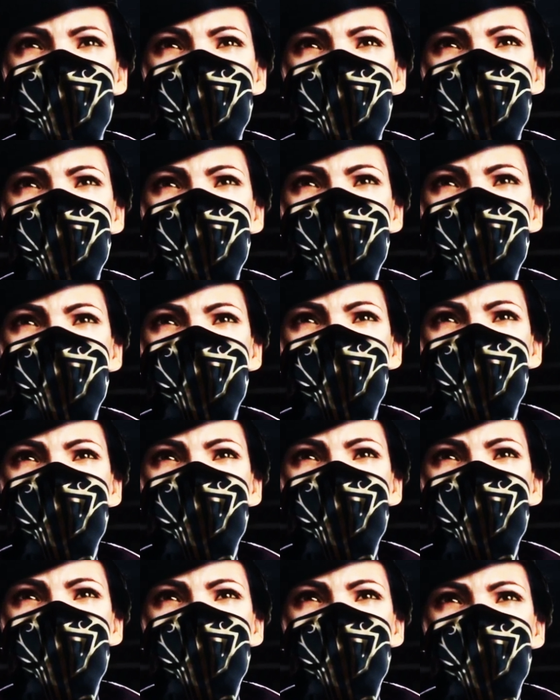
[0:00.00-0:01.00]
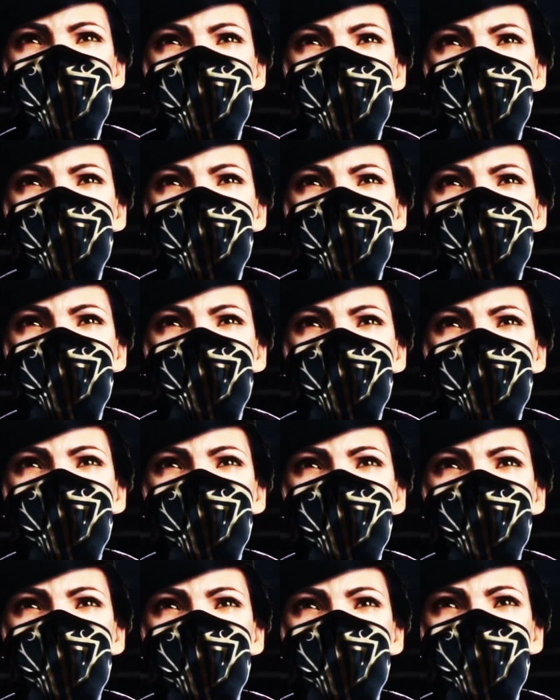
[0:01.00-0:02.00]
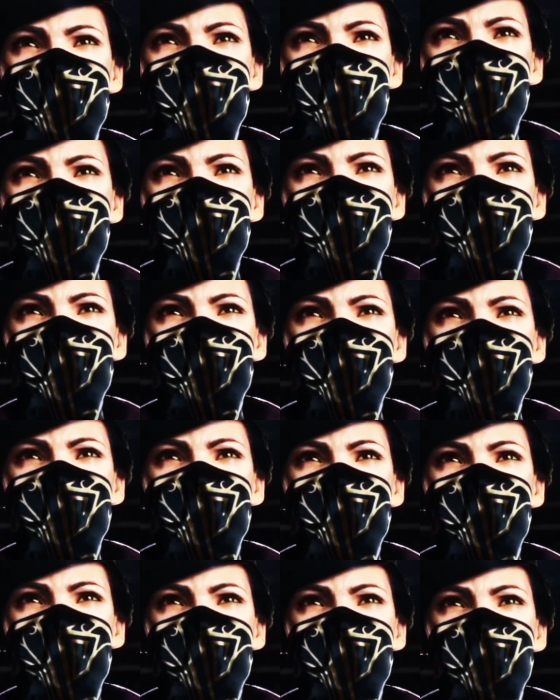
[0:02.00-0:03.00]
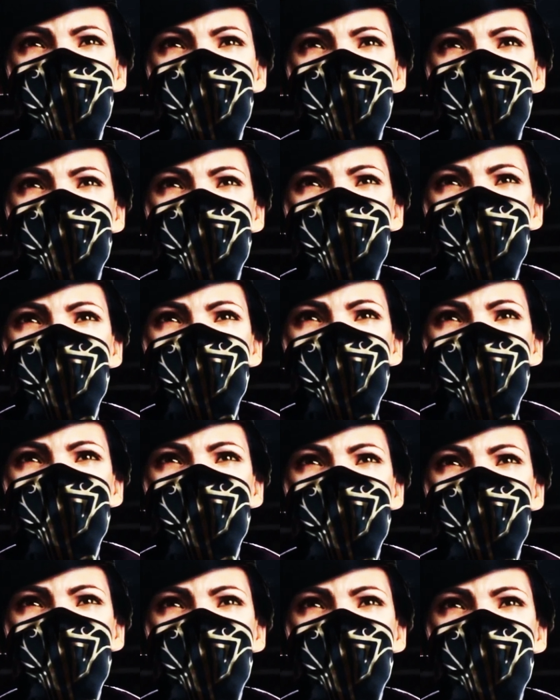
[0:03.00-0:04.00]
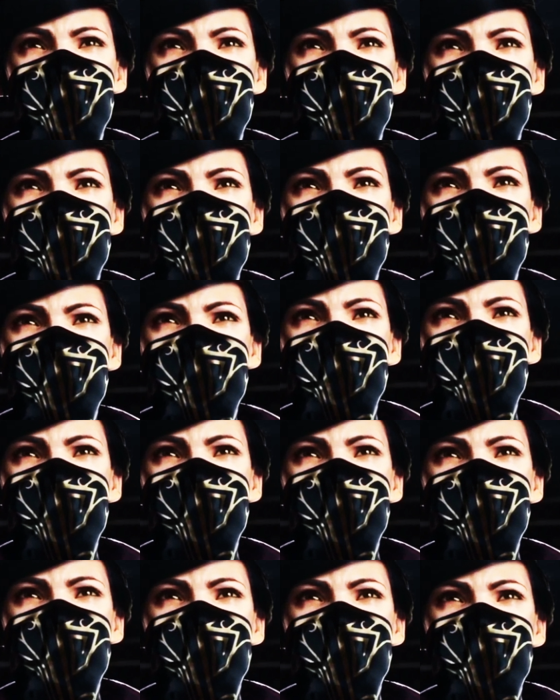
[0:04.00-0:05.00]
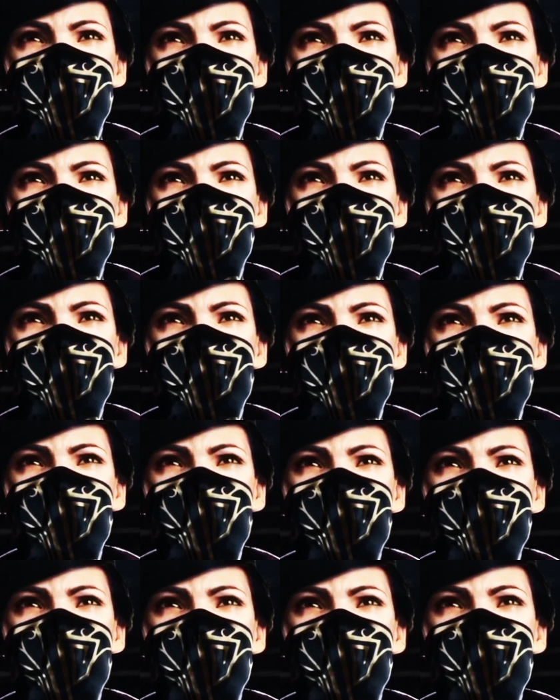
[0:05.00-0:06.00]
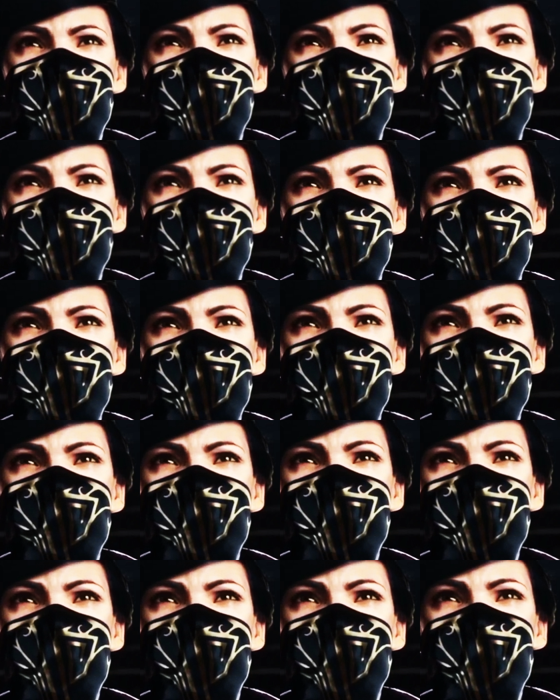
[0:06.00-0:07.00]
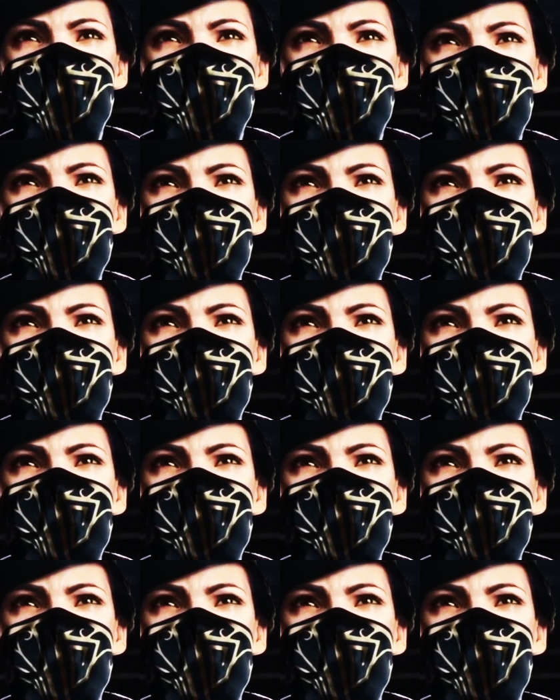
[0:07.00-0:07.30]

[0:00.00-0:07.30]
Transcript: for Dishonored exclusively, which is interesting. And for those of you in the comments, or those of